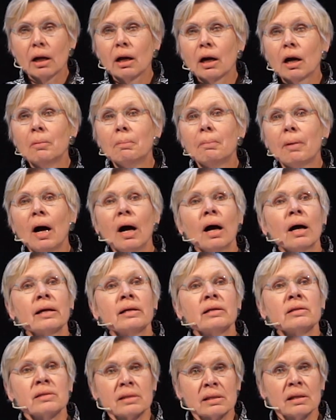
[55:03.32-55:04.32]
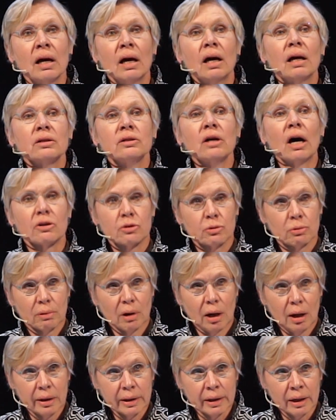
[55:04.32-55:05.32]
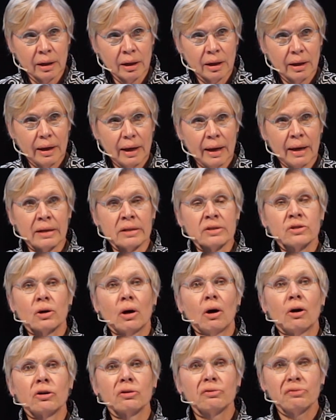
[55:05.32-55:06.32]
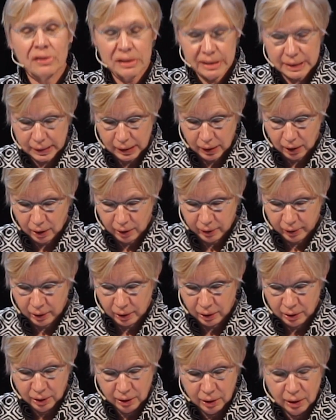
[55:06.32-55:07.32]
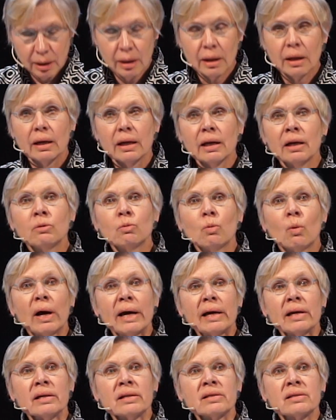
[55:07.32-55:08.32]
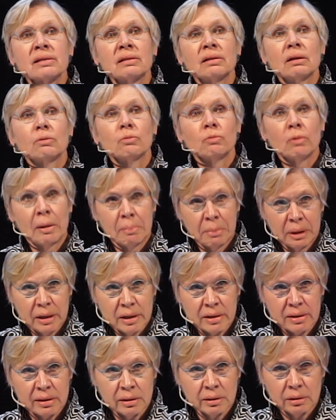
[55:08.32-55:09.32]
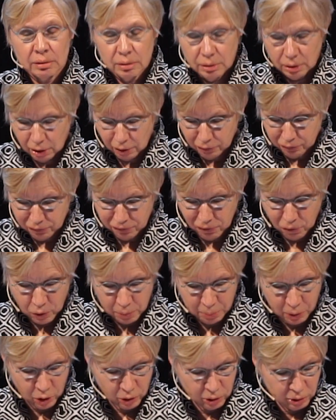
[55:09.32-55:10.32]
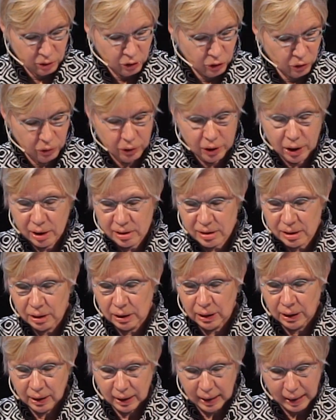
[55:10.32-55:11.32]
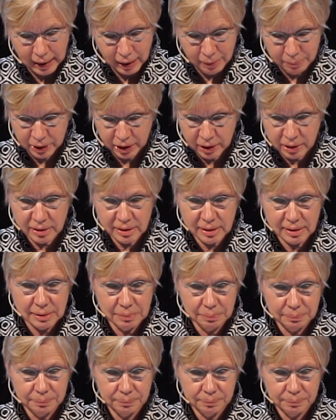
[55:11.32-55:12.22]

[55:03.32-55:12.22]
combines naturalia and artificialia in ways reminiscent of former curiosity cabinets.